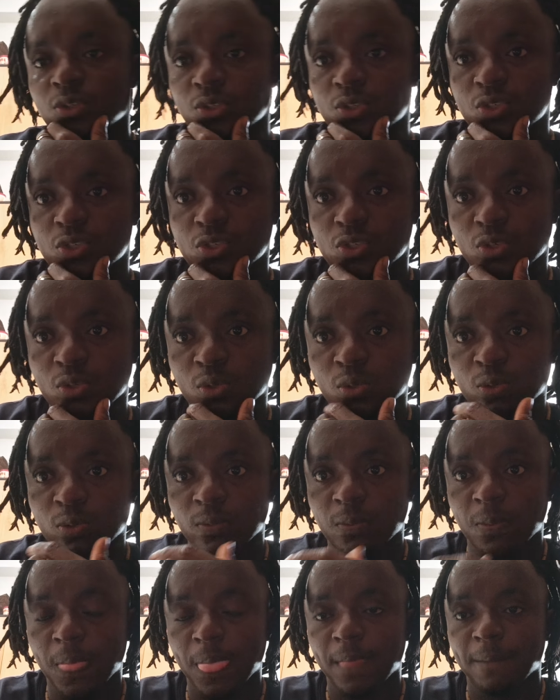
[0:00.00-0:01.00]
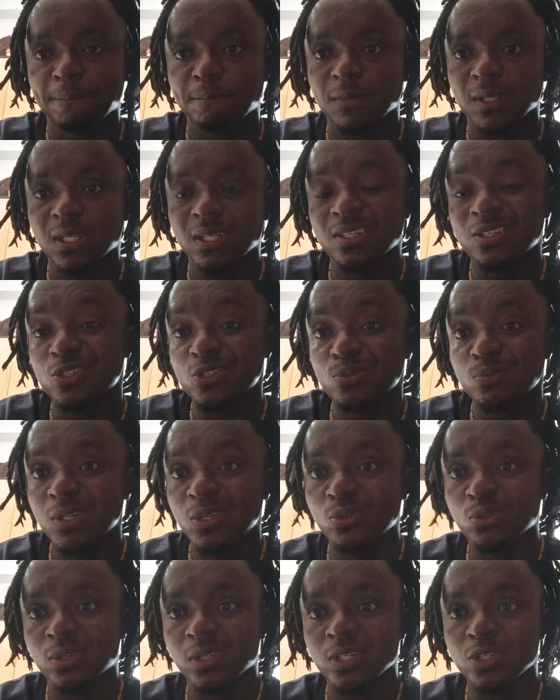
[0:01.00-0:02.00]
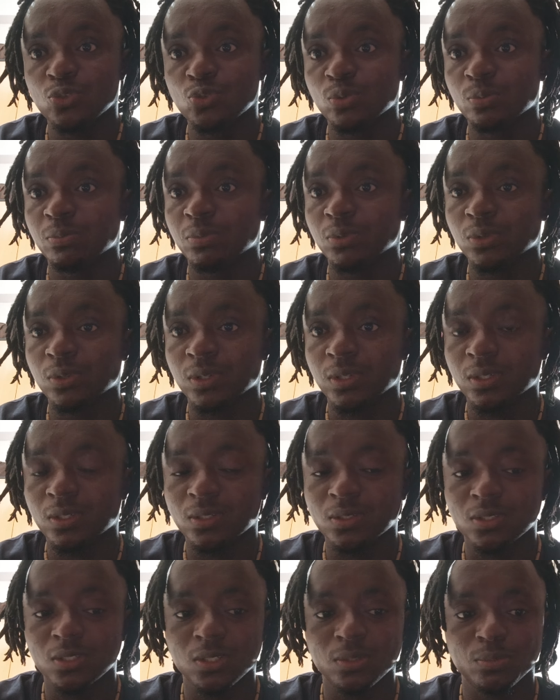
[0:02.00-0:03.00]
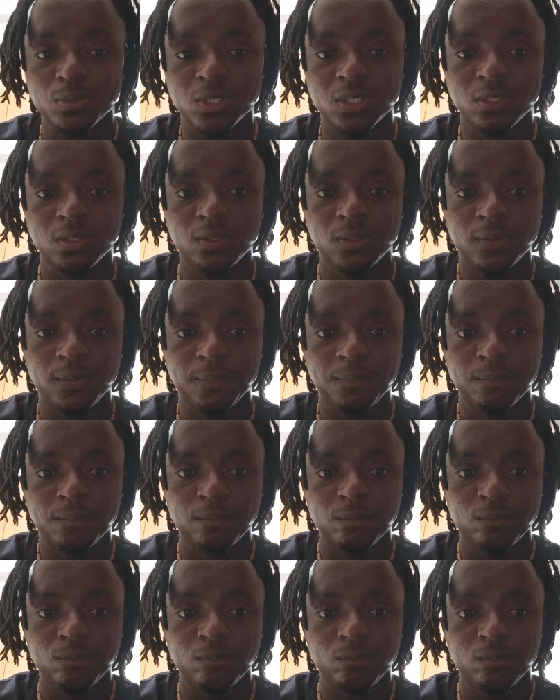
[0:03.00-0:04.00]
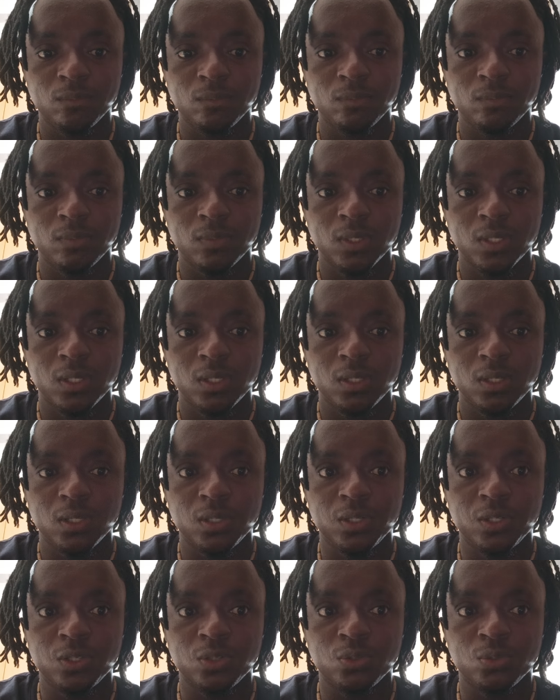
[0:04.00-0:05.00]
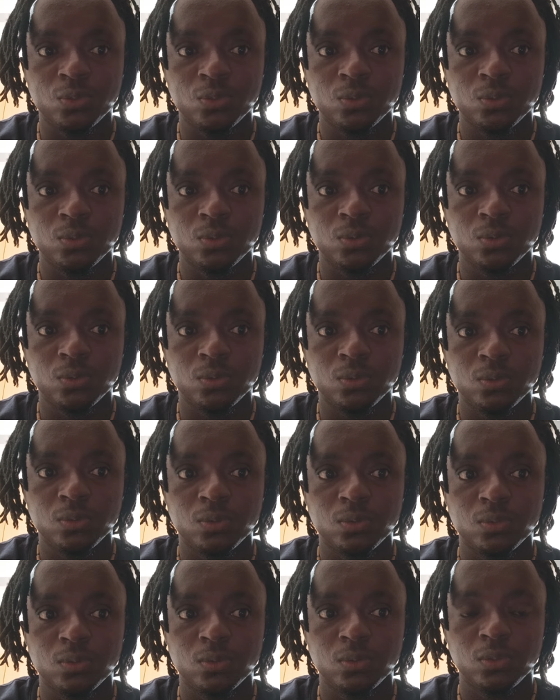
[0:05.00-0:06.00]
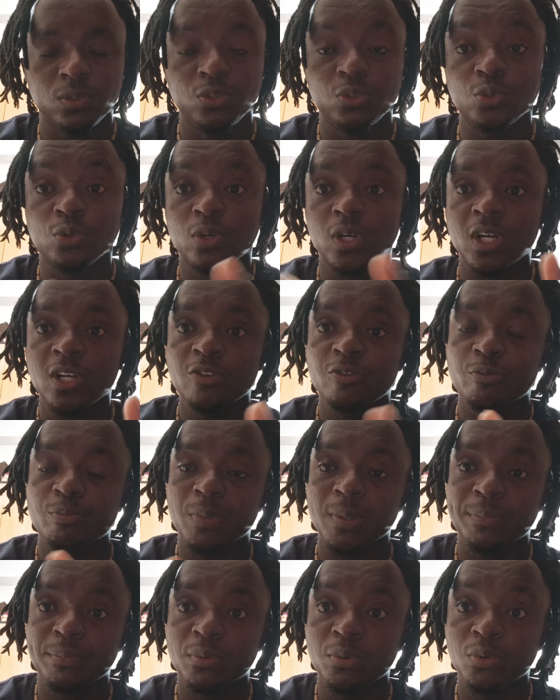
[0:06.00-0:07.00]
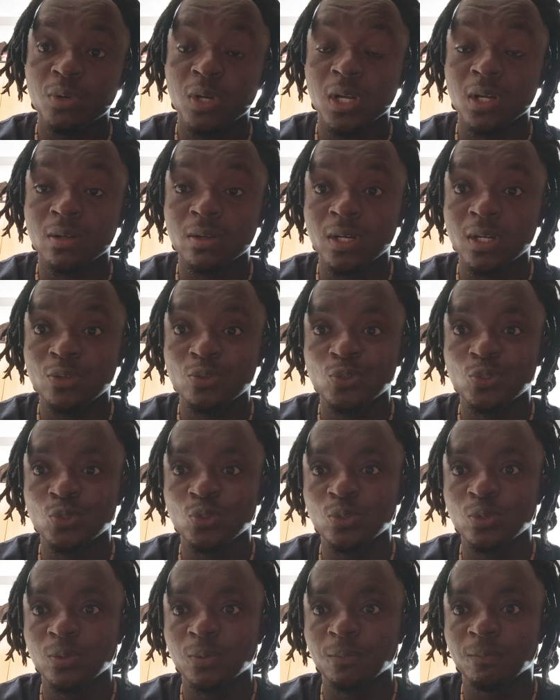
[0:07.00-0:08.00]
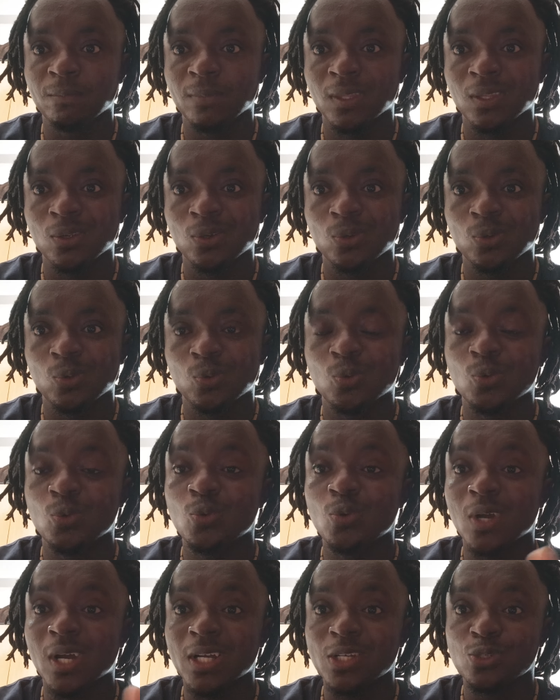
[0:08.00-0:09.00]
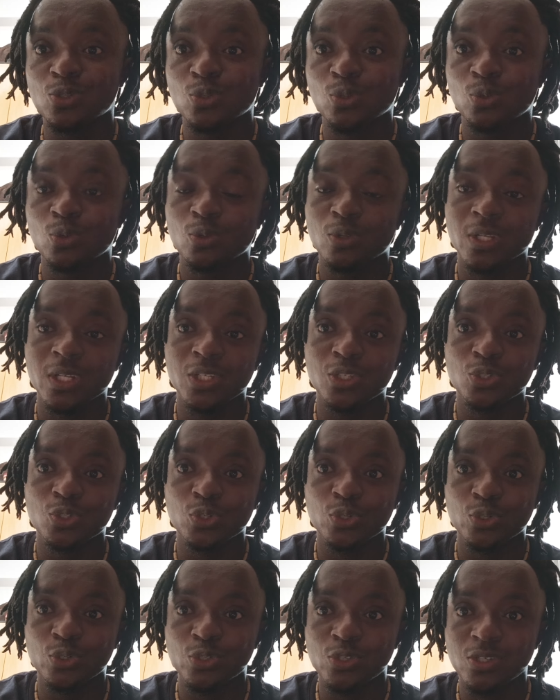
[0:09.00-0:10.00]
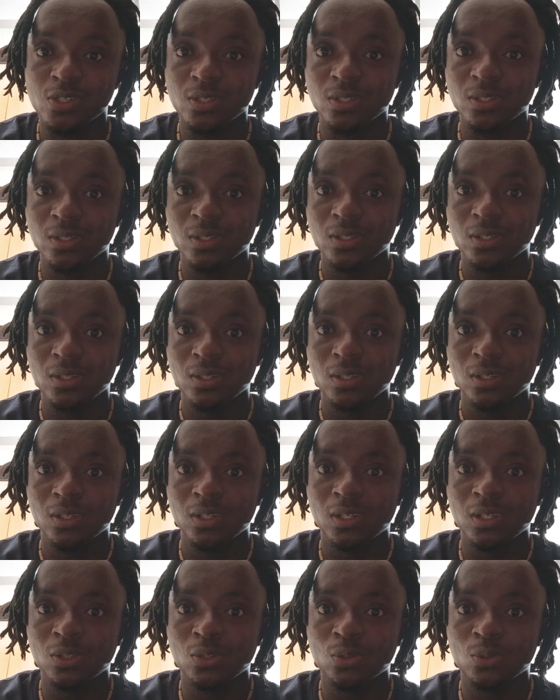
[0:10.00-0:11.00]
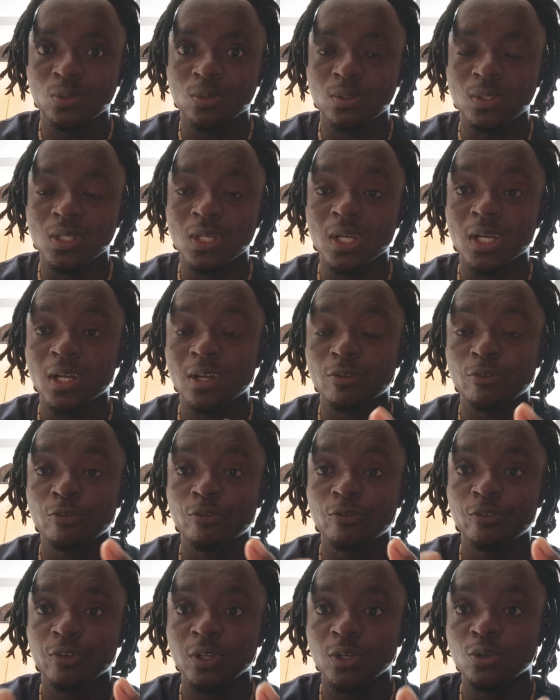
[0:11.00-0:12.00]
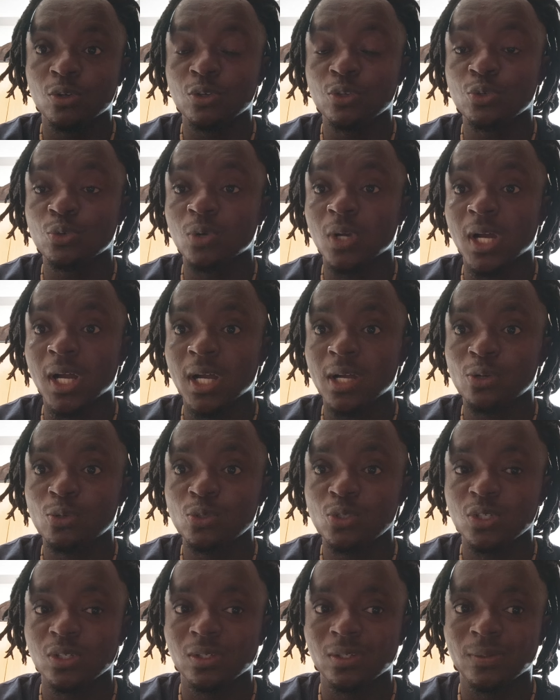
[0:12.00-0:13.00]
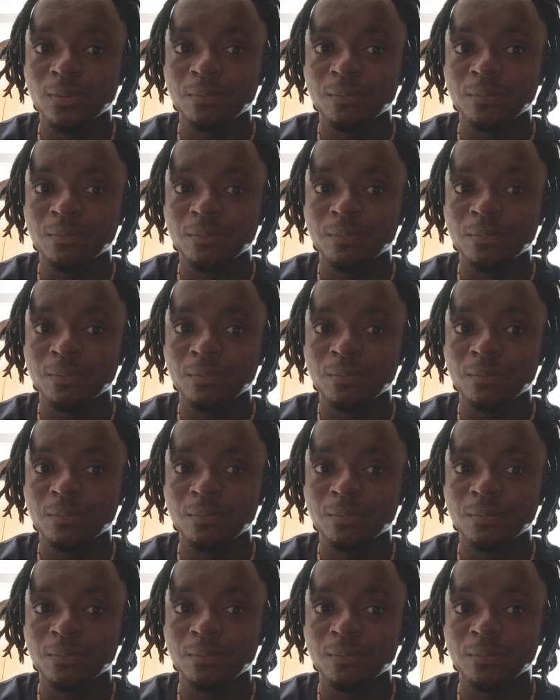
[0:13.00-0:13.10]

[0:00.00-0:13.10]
So, it's me, your little boy, Samson. You have people around you who absolutely thought, they have figured you out.